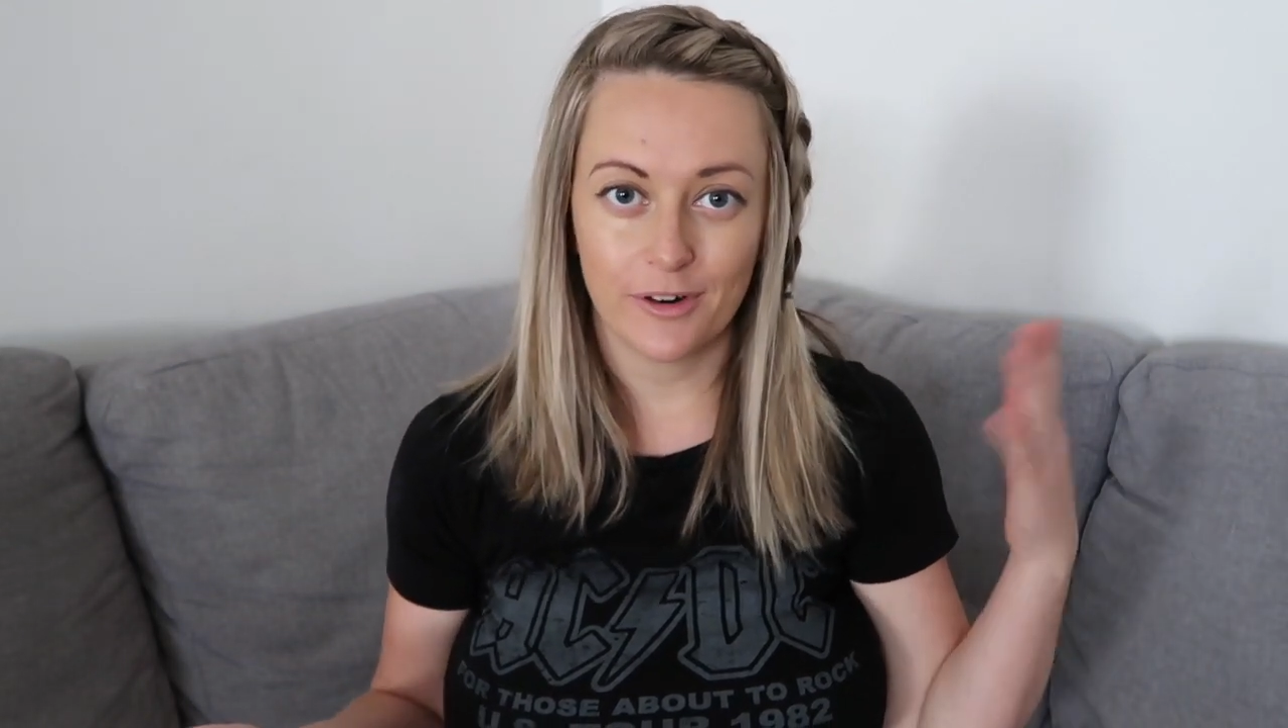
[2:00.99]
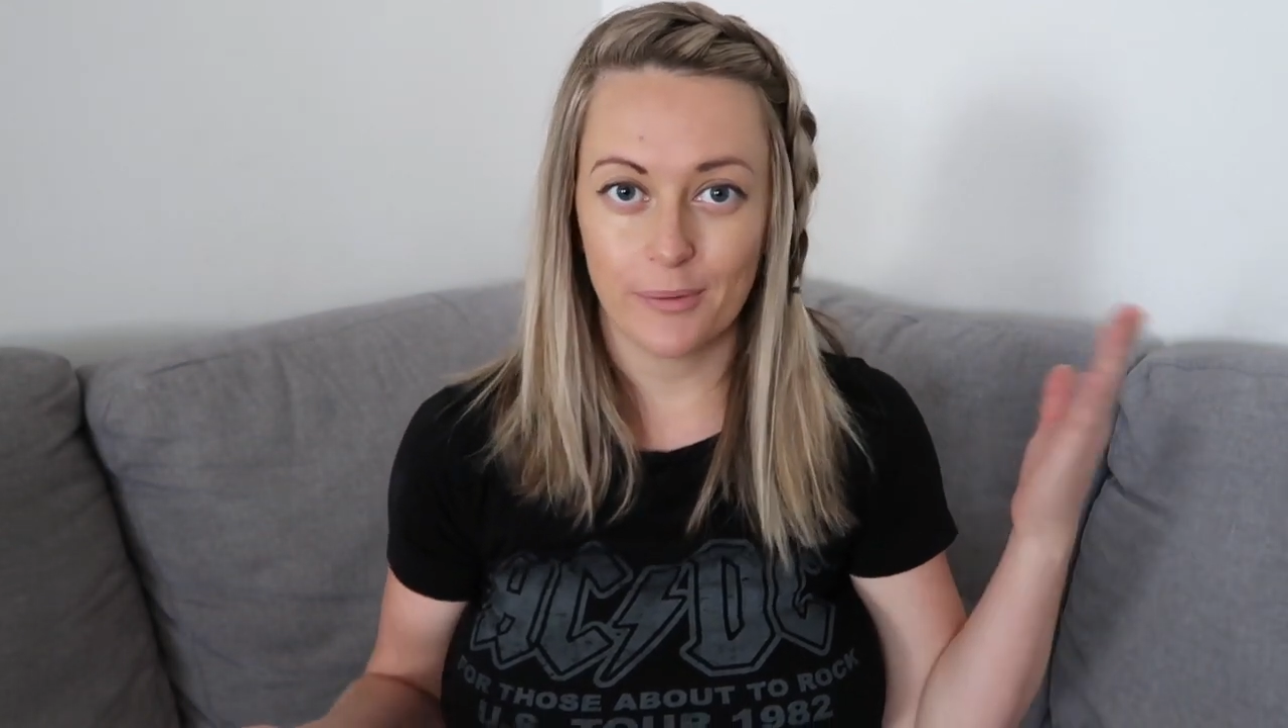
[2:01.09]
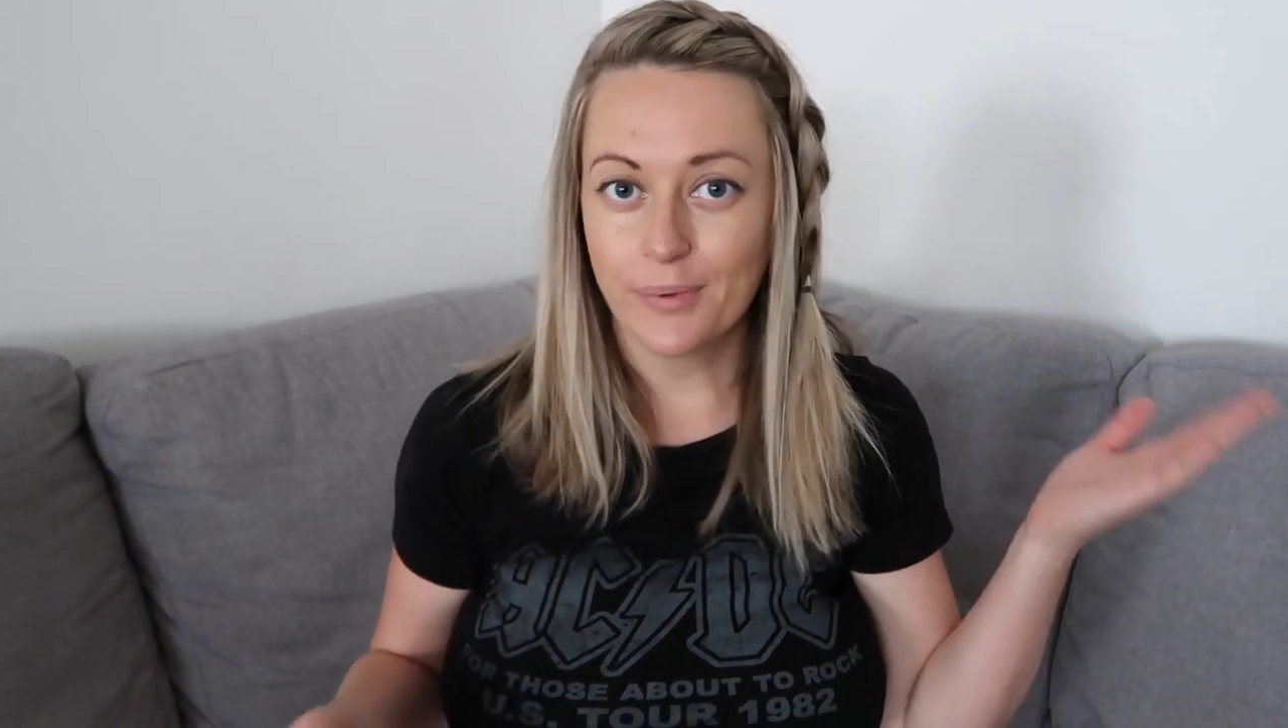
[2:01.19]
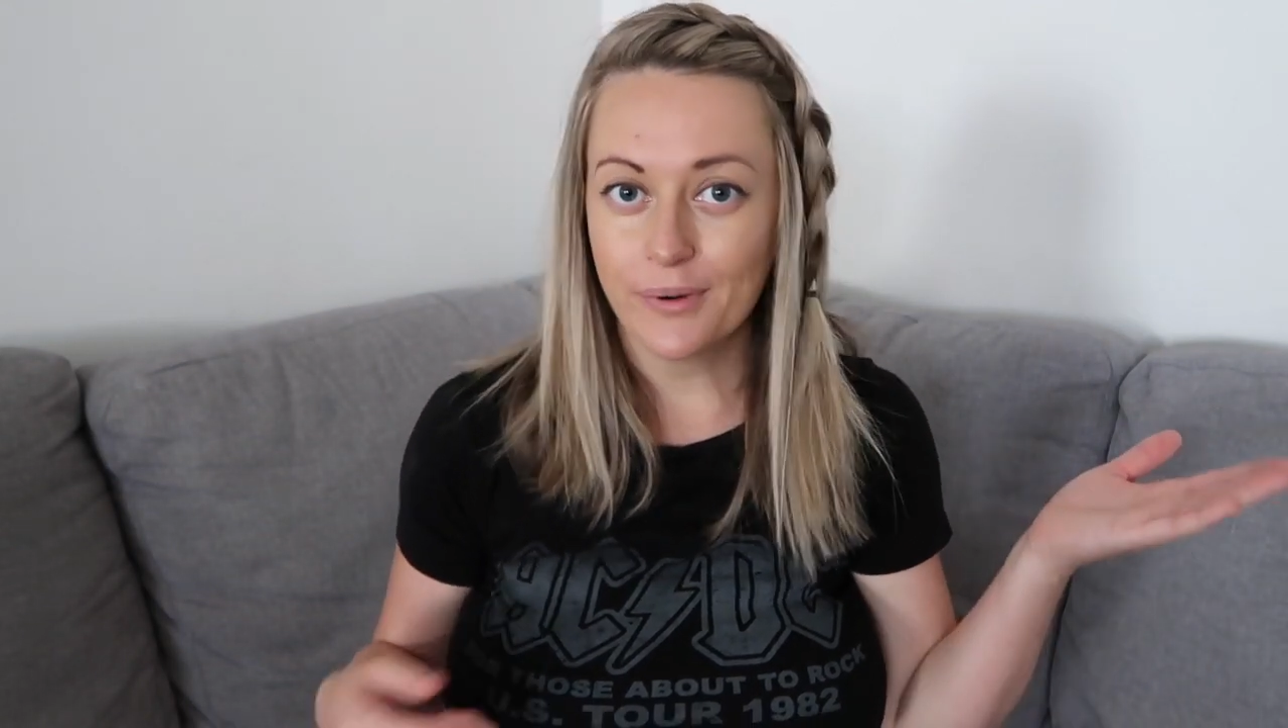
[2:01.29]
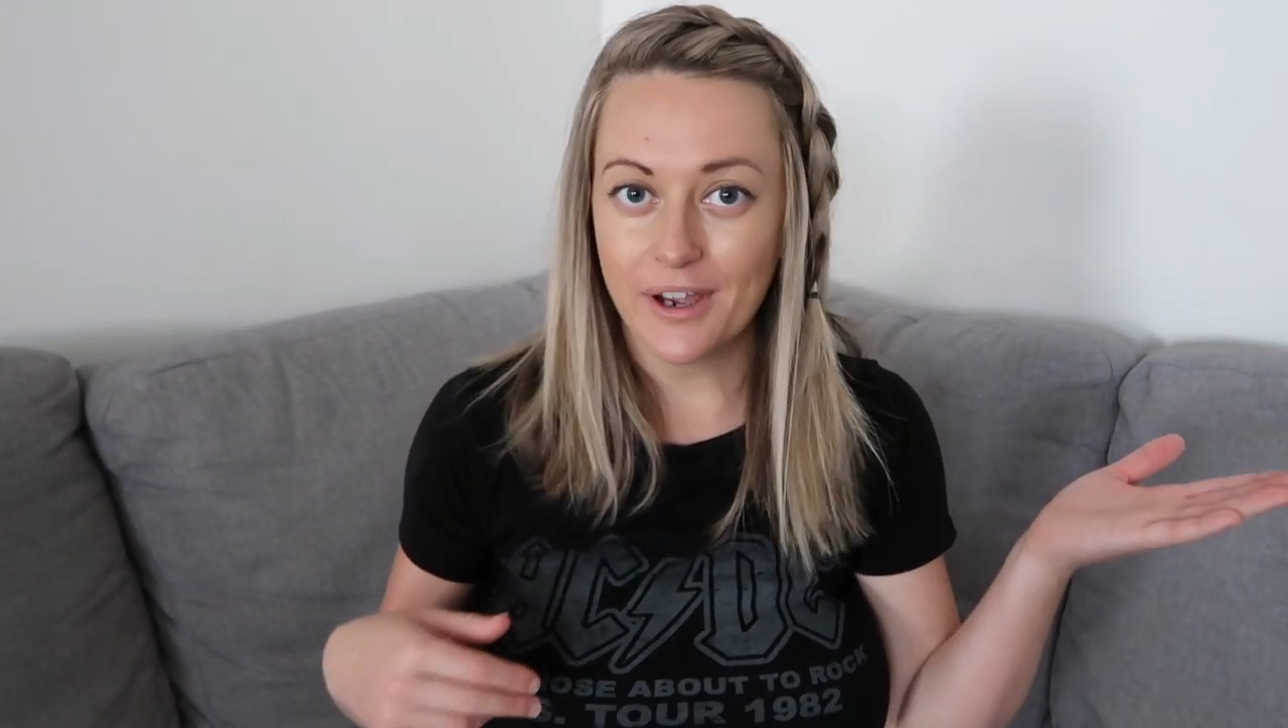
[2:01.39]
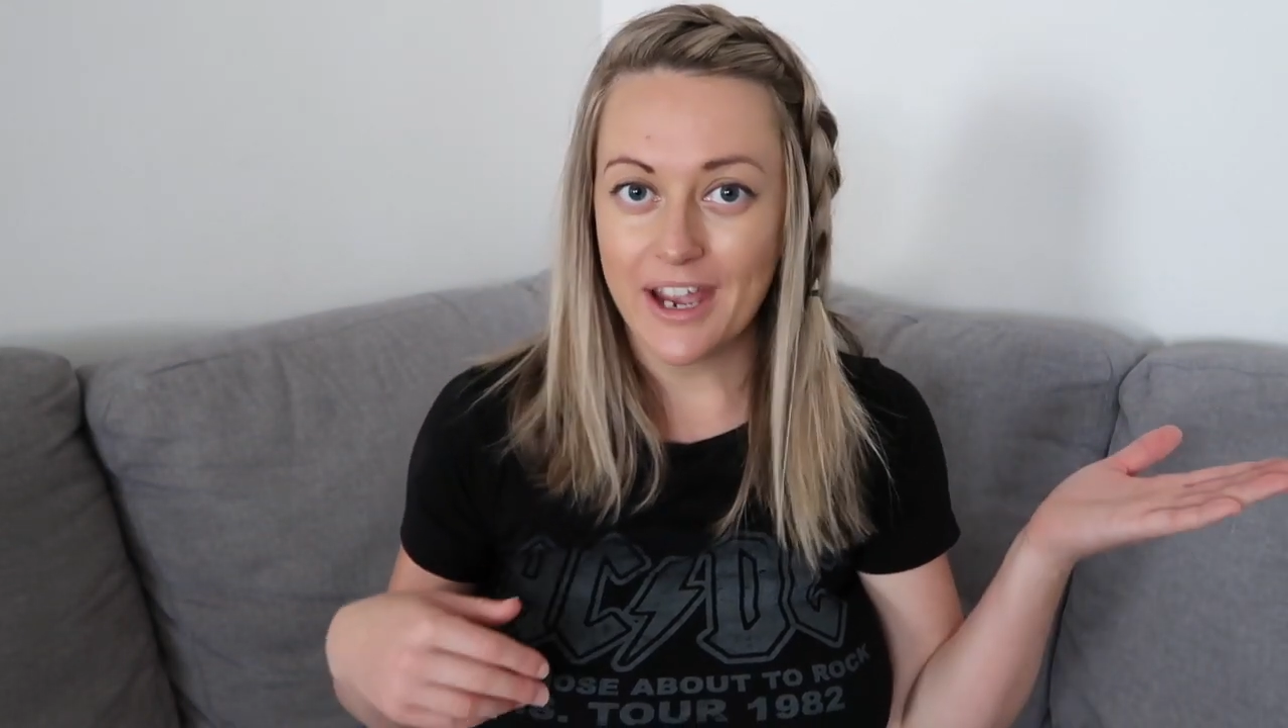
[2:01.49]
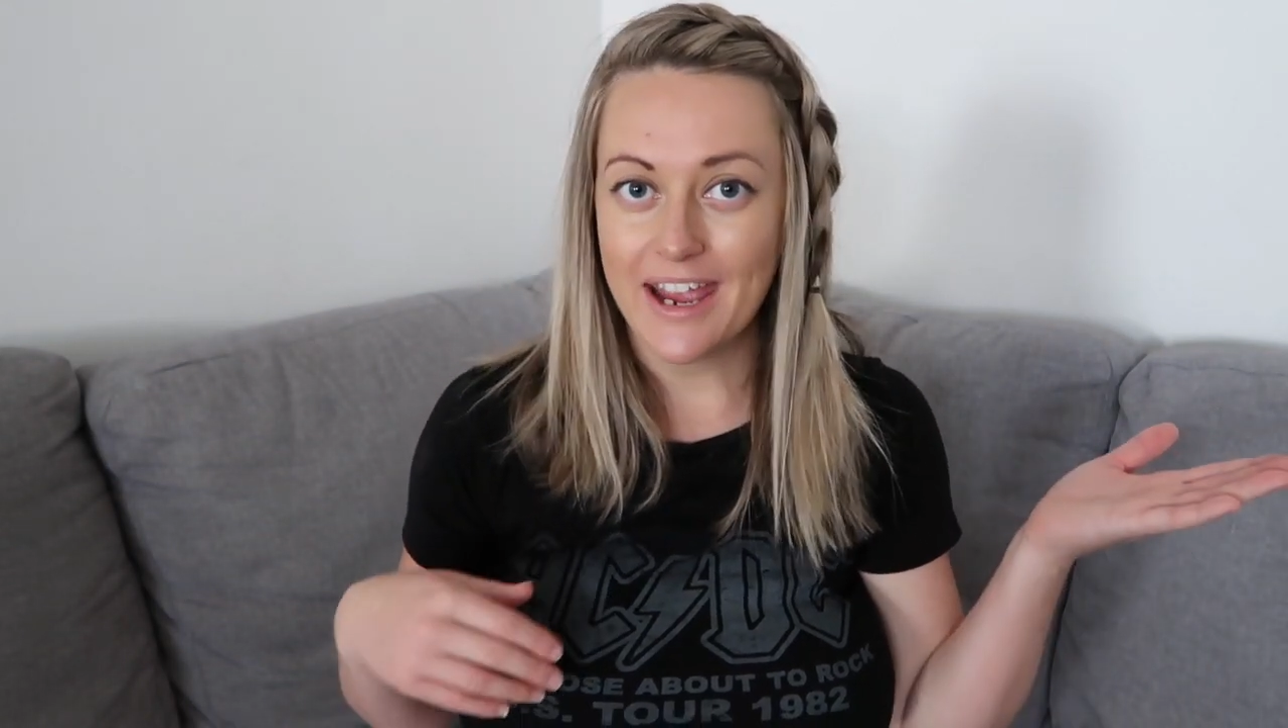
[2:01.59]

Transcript: for a boy